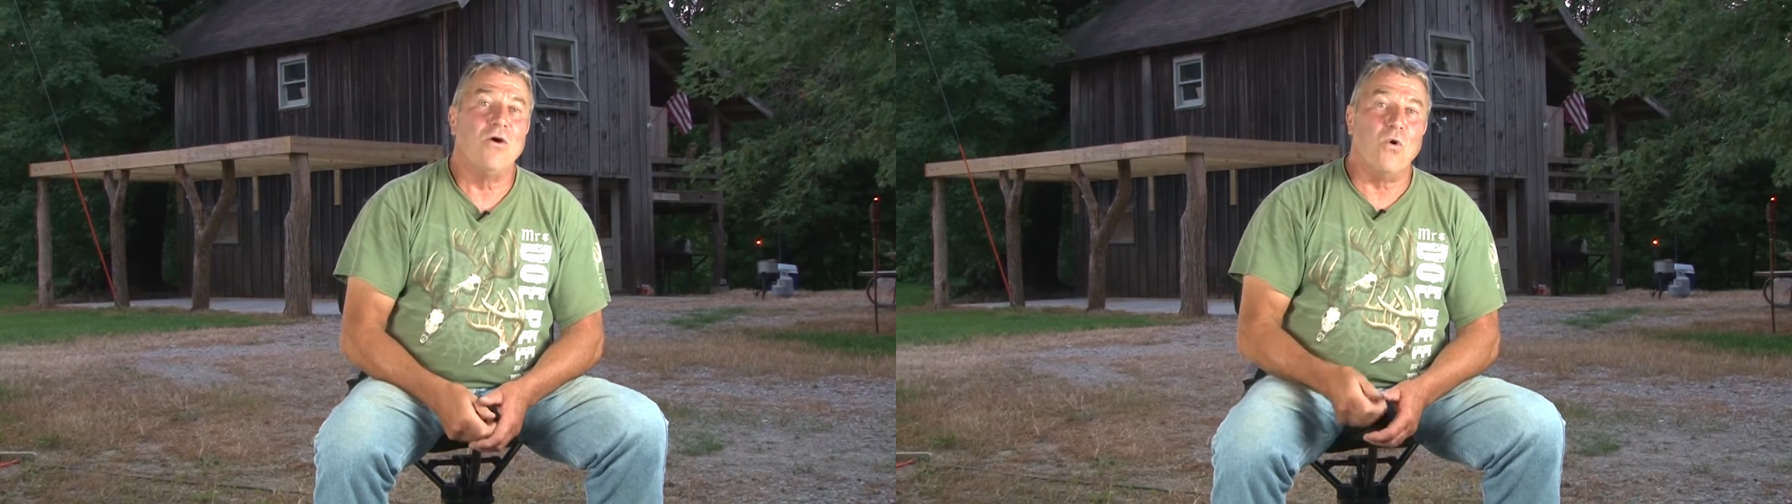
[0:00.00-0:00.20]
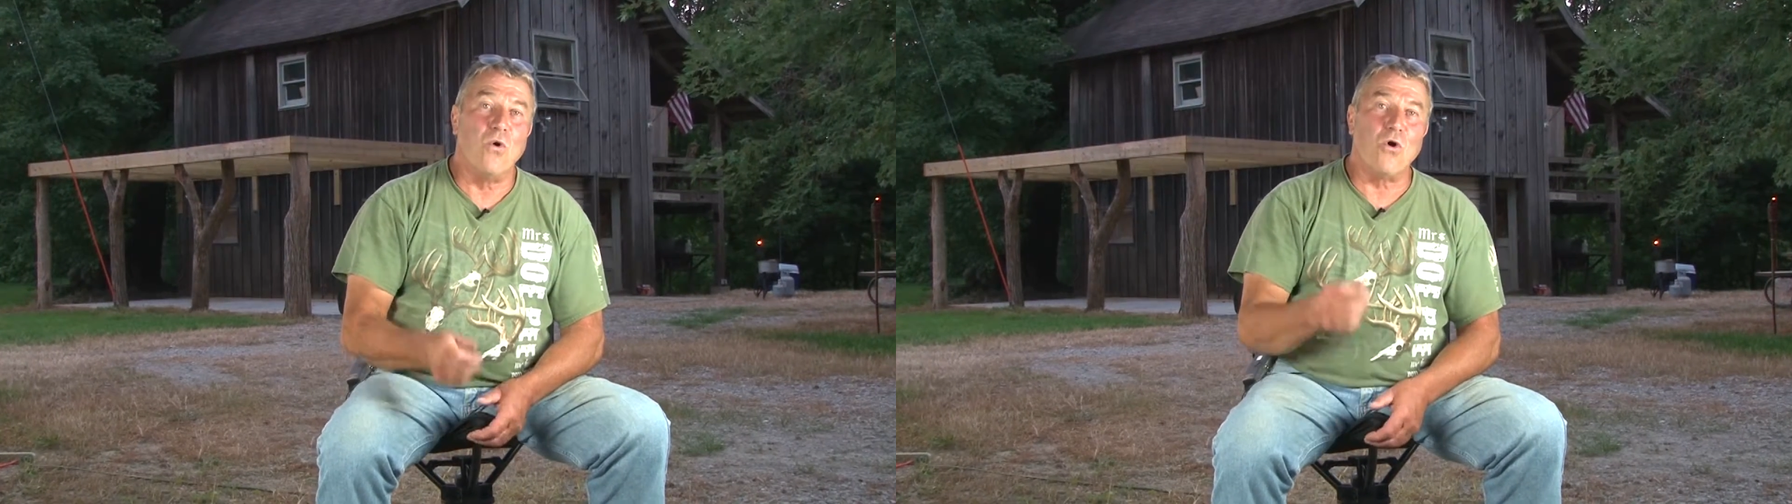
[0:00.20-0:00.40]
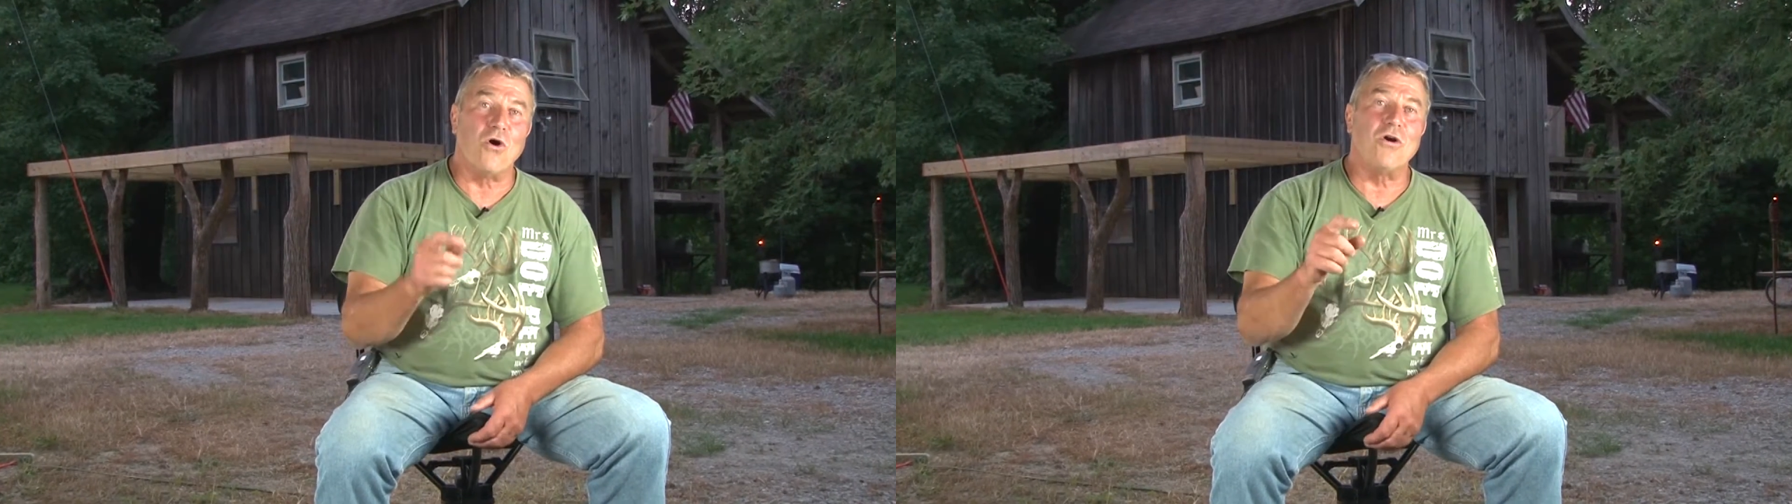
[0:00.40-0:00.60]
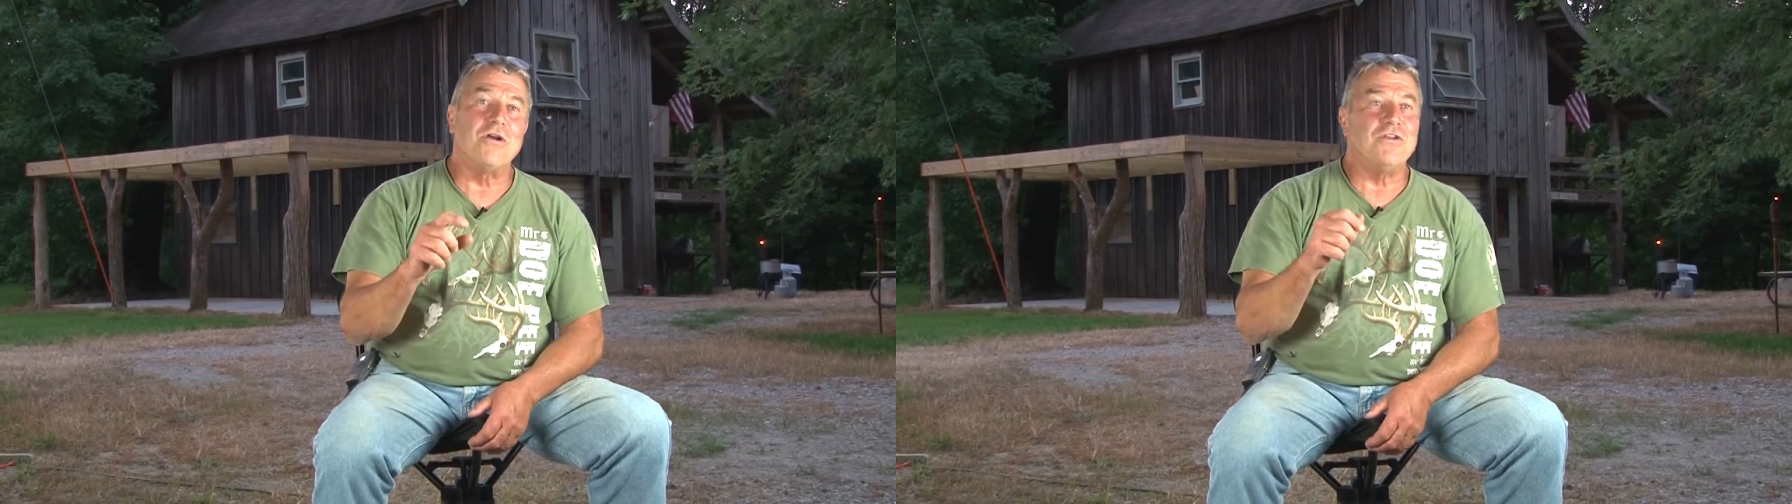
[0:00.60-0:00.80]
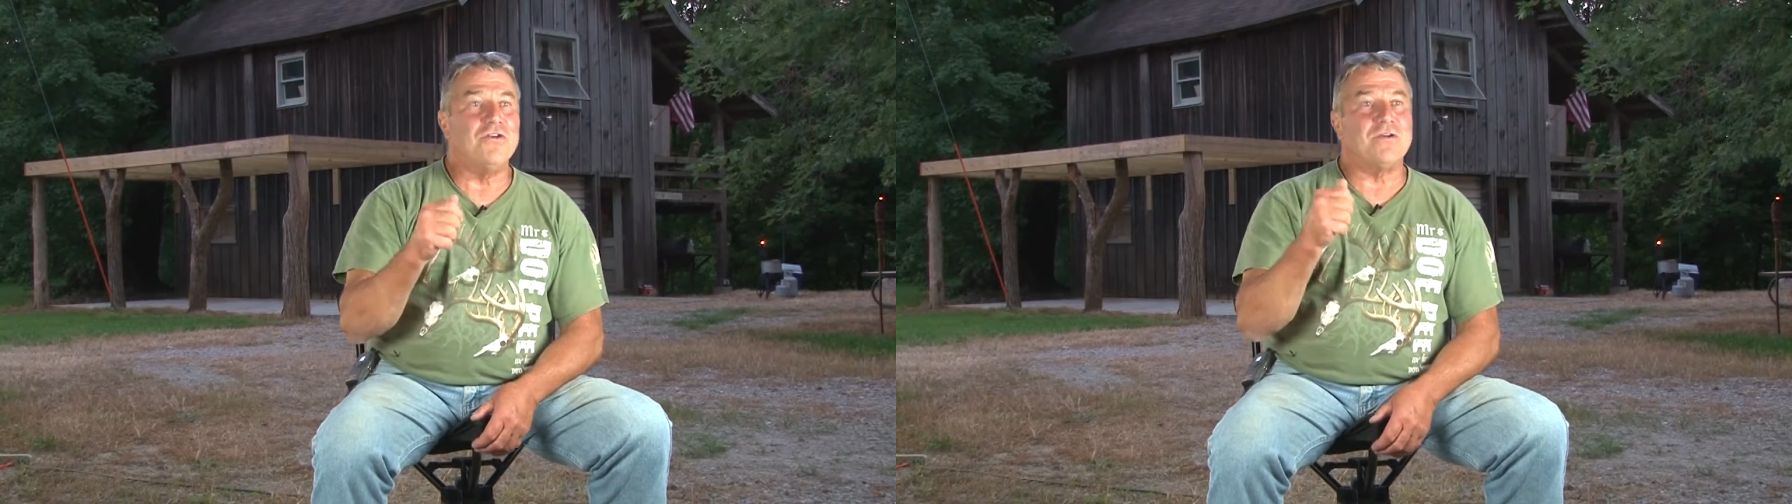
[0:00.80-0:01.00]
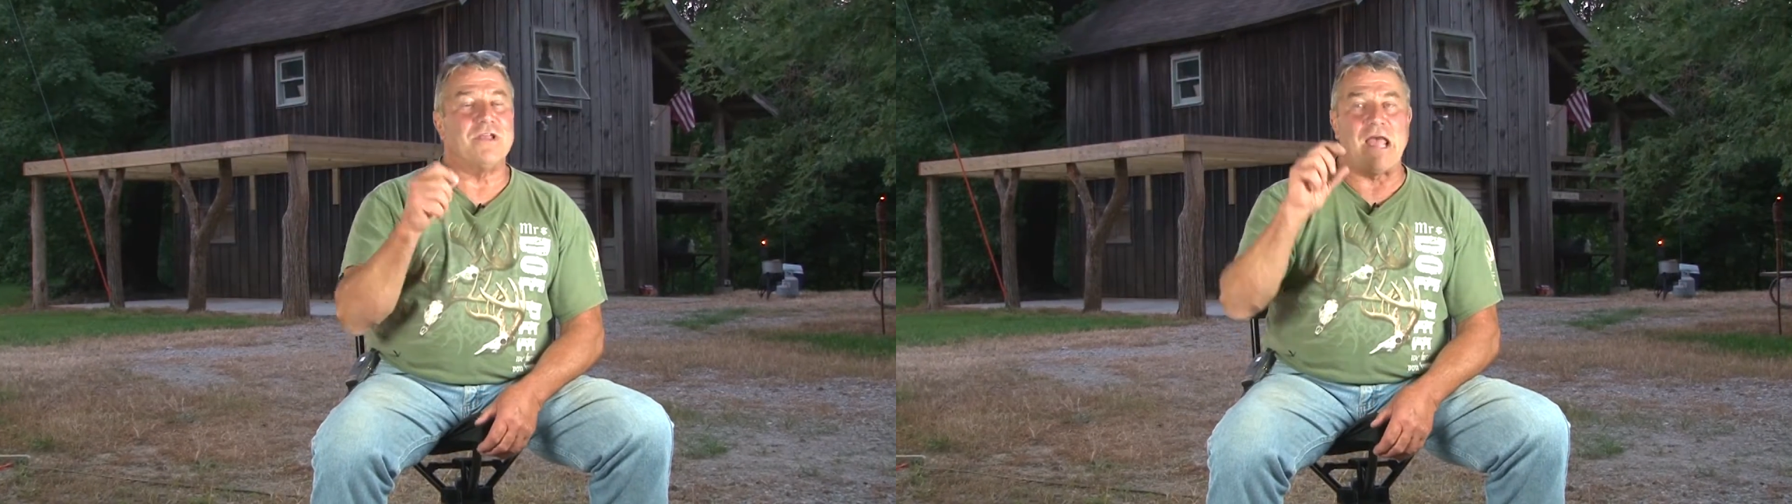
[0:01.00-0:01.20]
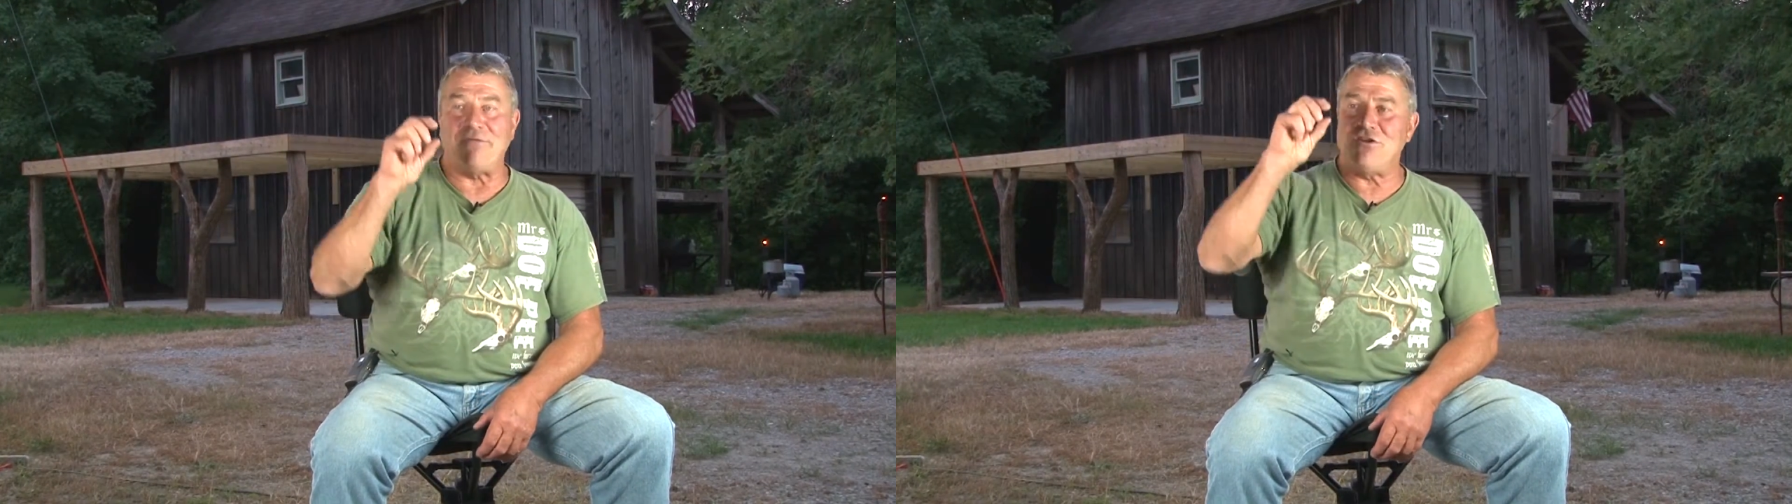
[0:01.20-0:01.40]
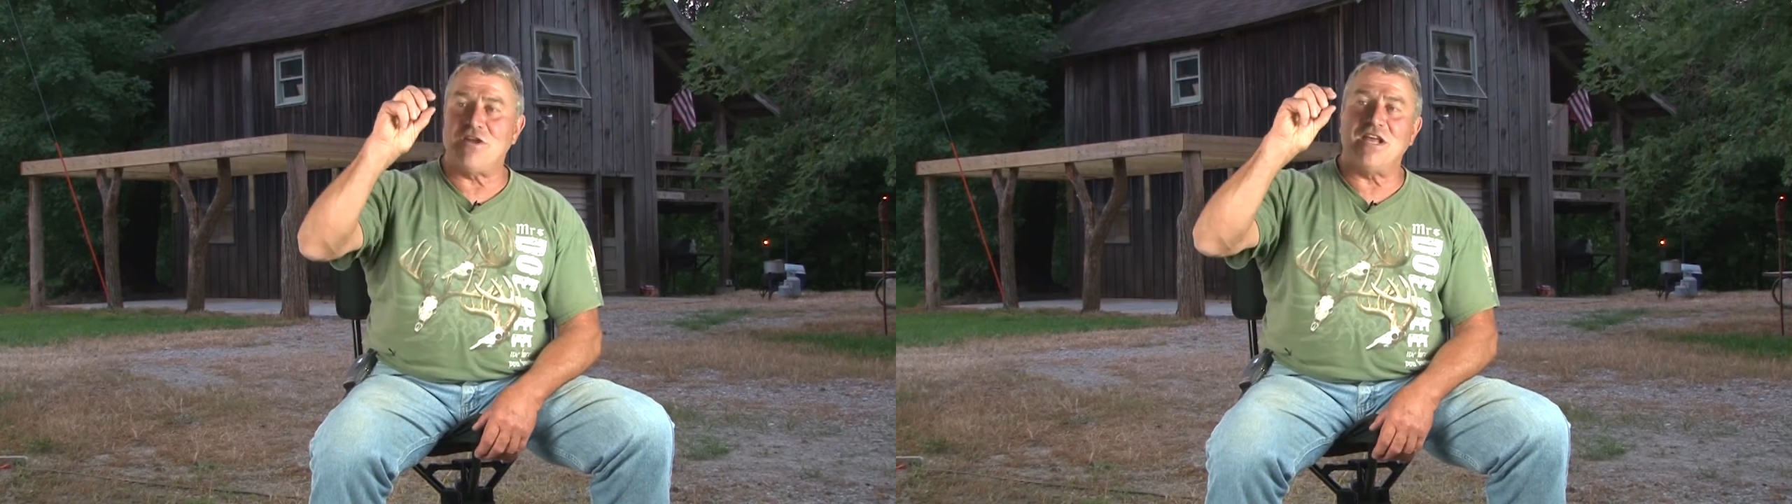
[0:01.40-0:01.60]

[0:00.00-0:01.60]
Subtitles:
Or after you